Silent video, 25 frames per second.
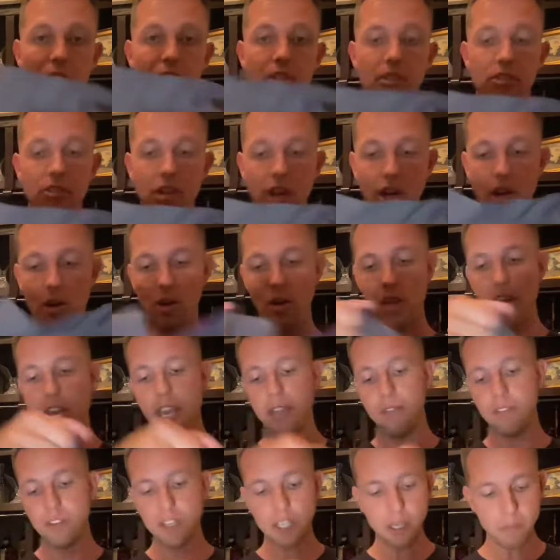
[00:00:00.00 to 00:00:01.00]
So
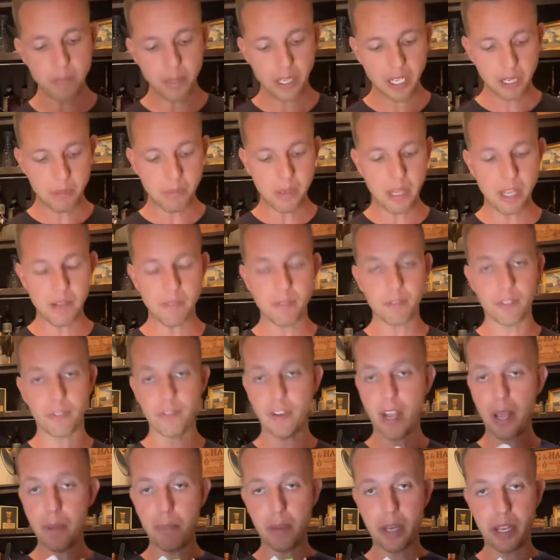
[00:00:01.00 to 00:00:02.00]
if you can pick them up,
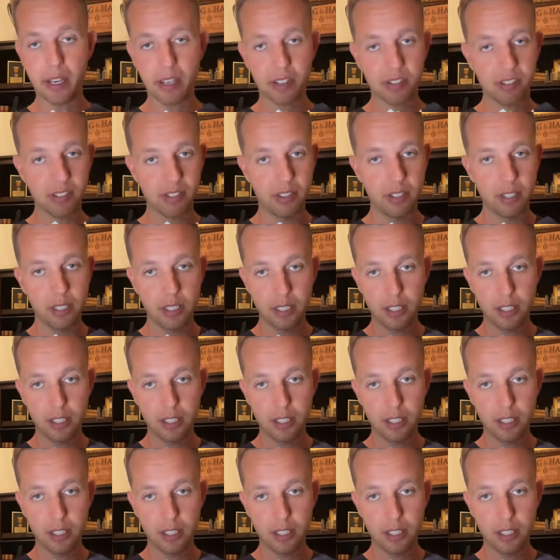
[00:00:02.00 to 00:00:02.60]
$5,